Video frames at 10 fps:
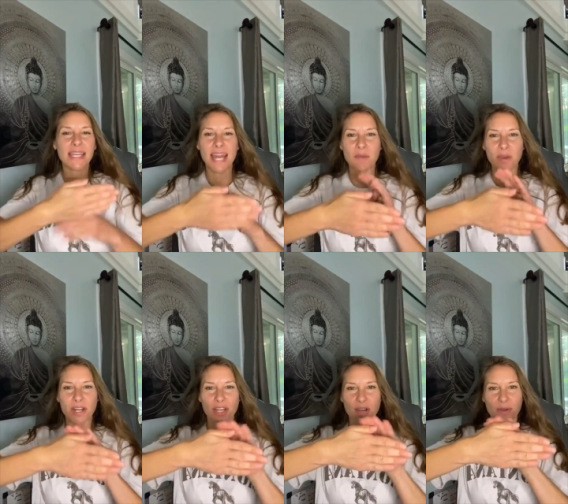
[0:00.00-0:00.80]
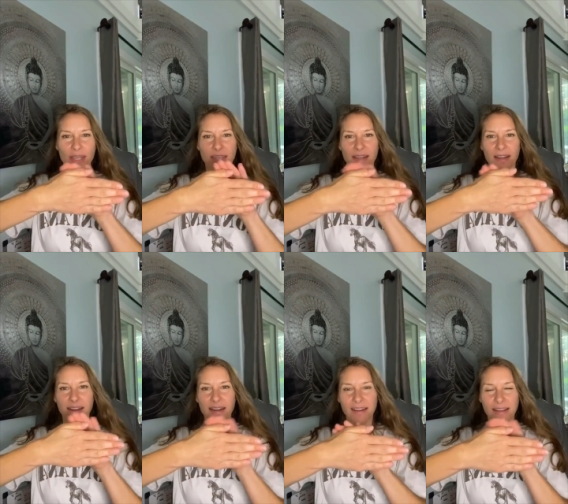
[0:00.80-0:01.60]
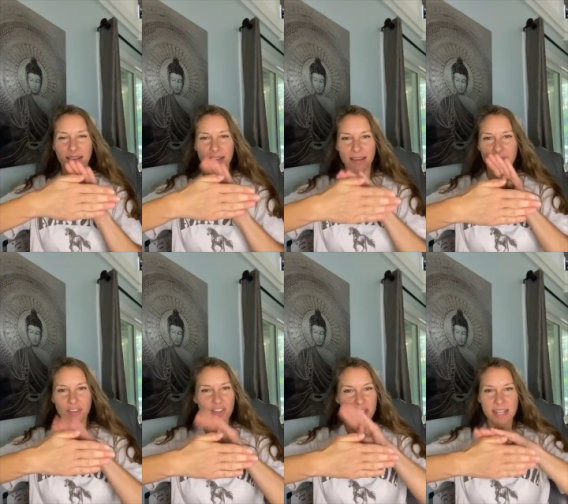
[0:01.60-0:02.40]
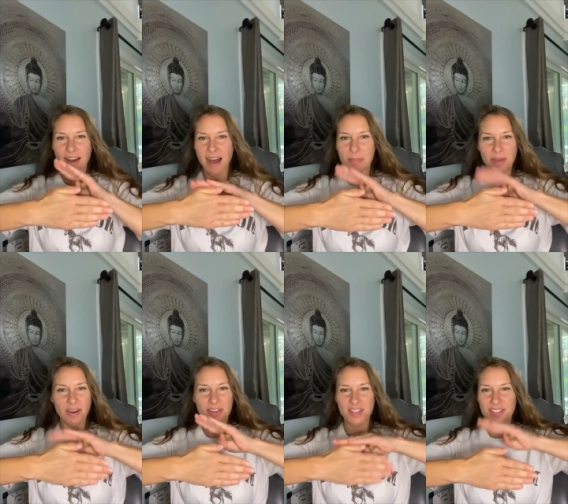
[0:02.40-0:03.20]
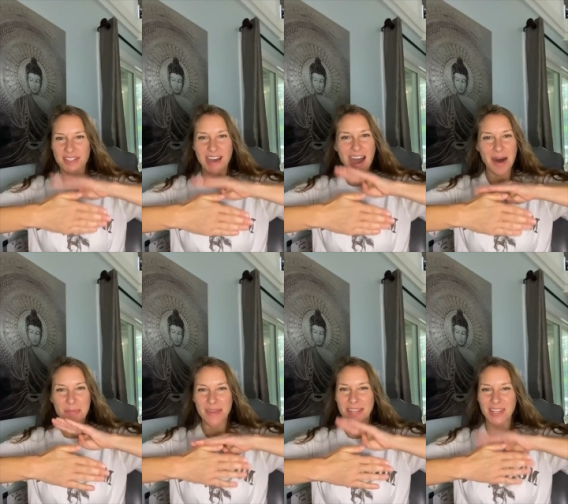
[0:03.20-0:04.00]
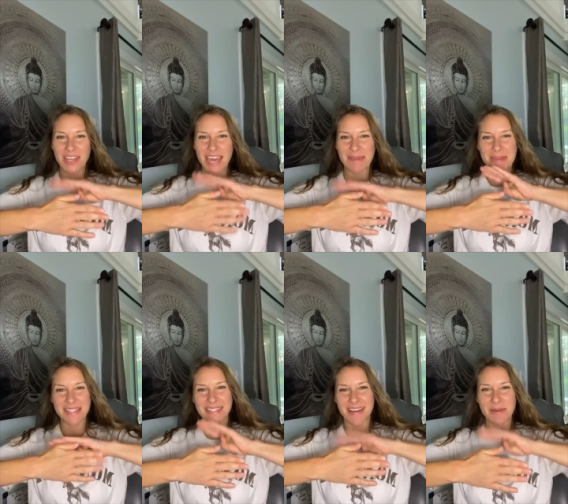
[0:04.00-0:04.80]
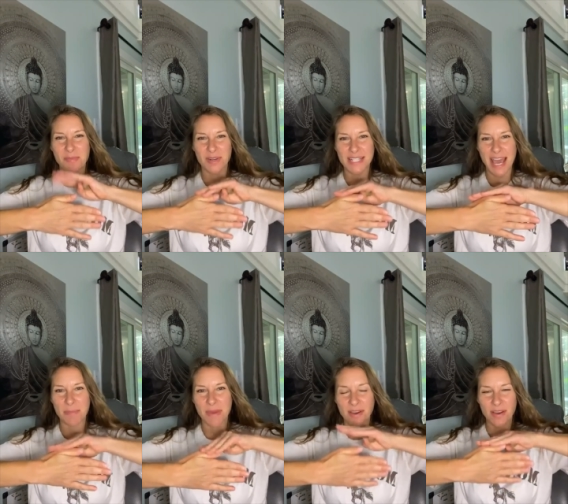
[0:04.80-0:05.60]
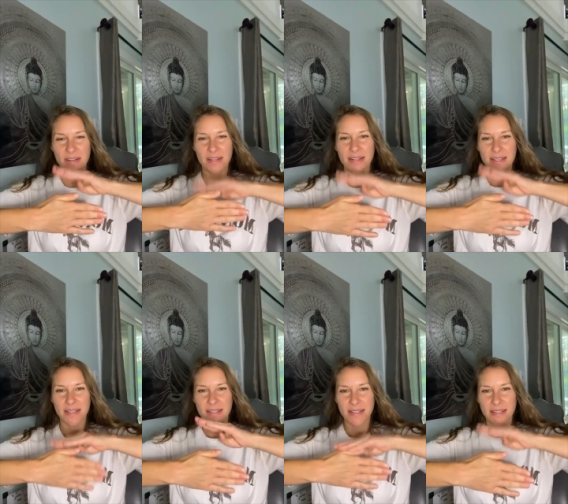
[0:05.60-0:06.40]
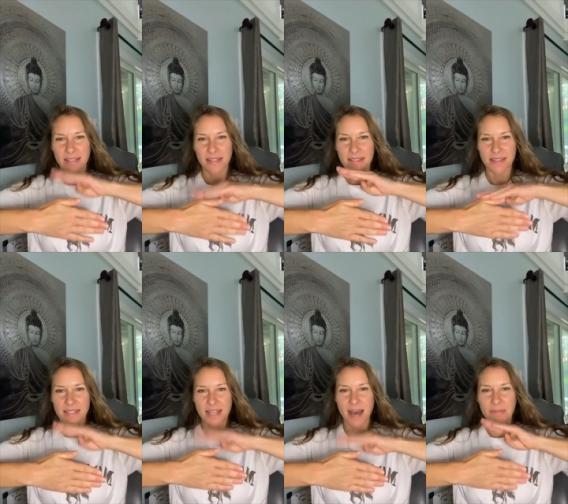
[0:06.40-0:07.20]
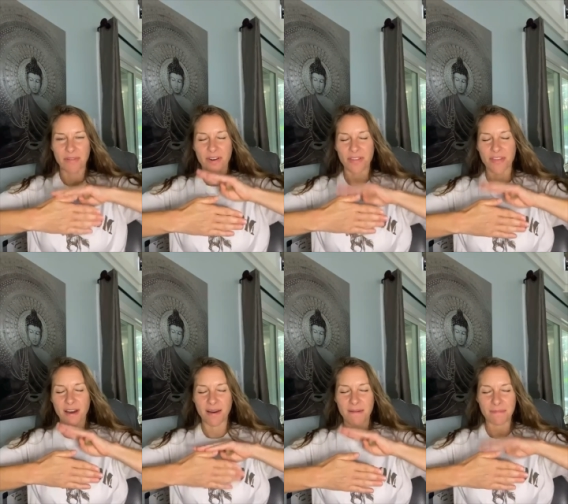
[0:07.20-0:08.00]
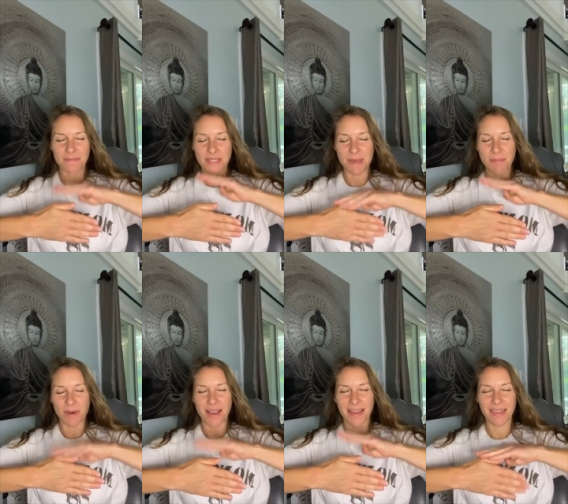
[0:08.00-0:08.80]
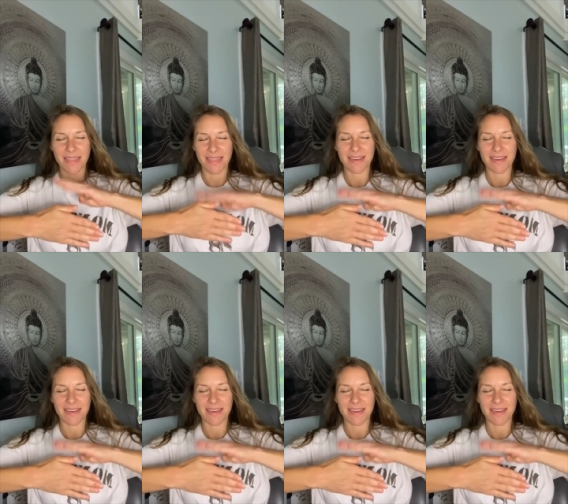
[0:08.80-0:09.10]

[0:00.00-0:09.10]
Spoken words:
Okay, now we're going to go here. You're just now hopping on. Just hop in. You can't mess it up. We're tapping on the top of our thumb. Deep breath.